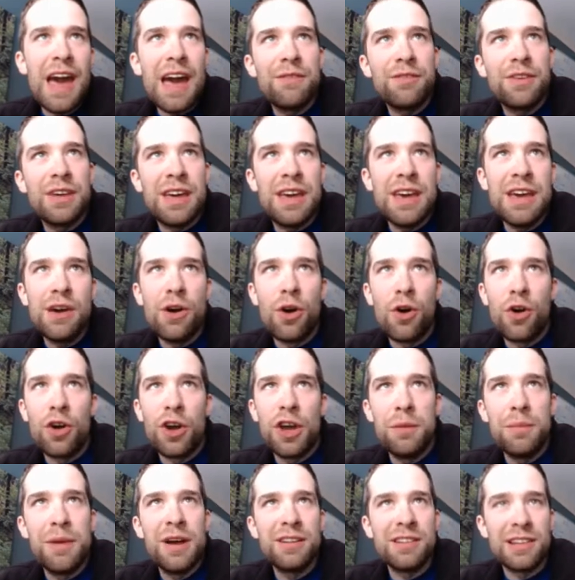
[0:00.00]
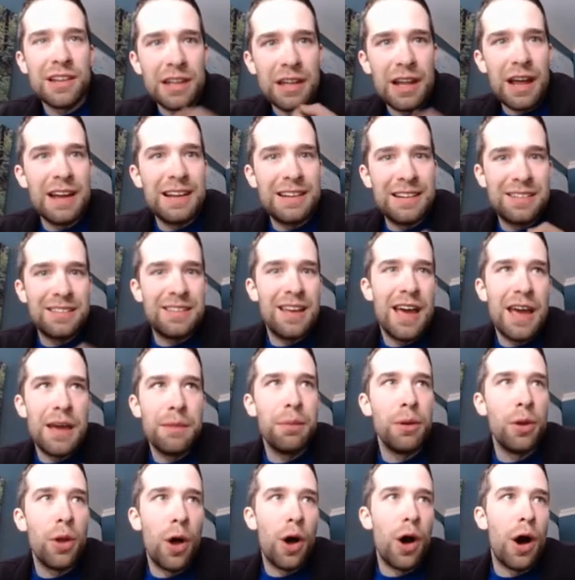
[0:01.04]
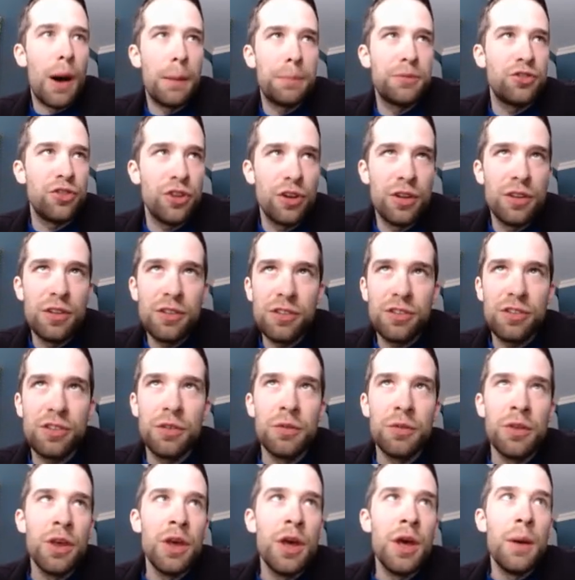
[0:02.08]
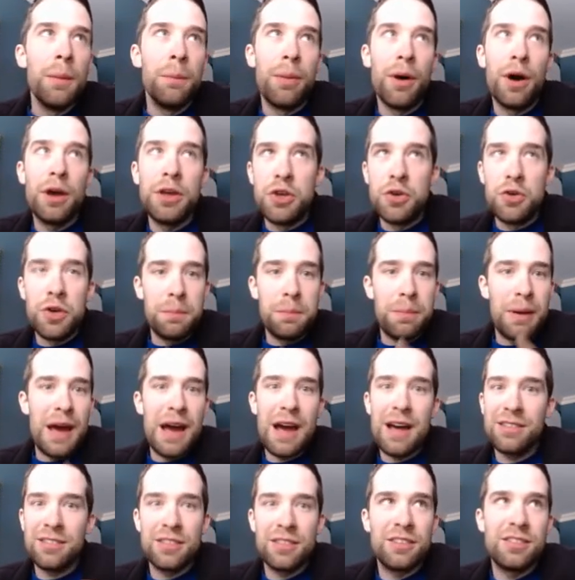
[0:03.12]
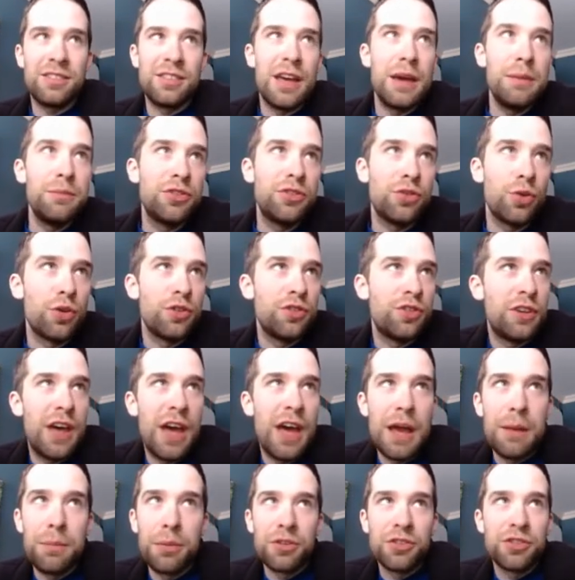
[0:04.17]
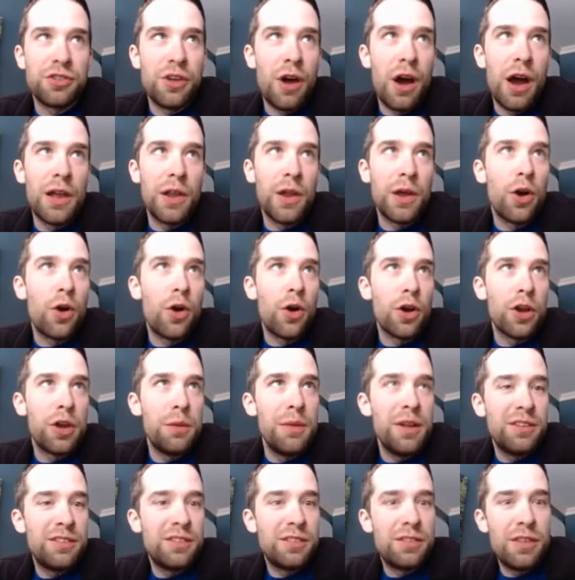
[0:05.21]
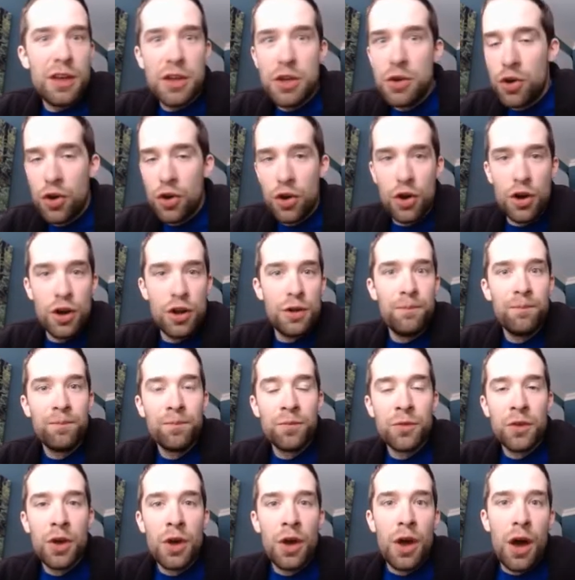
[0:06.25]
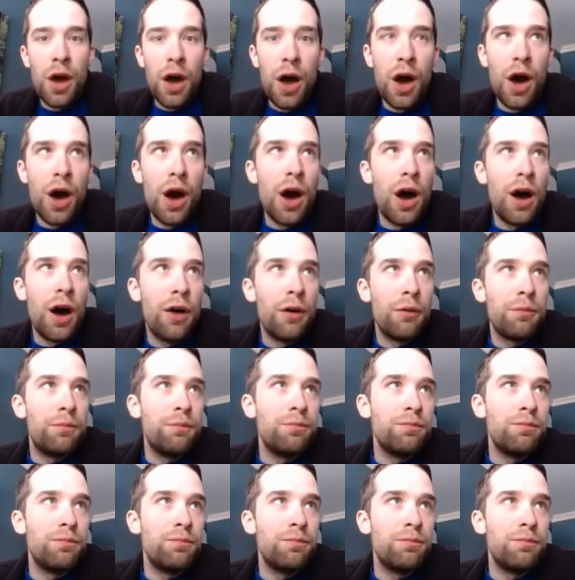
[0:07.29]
key argument light table options, but you can pass the same sorts of kable styling arguments that you could up